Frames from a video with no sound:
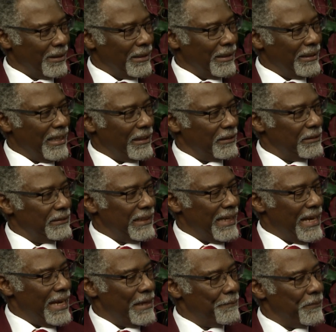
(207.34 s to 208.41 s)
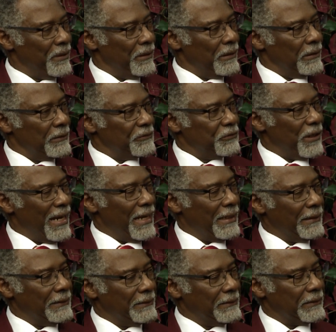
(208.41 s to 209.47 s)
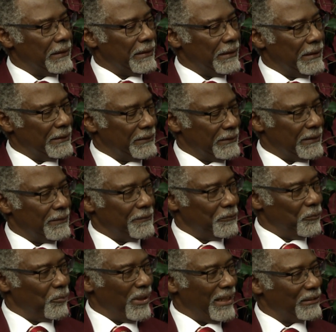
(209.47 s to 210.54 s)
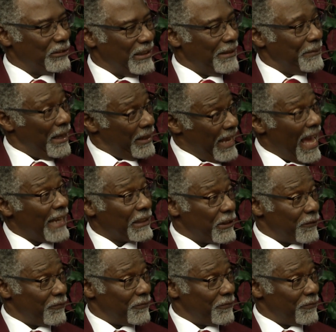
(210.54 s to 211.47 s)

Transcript: They had a good time trying to listen, but at the same time, they're active.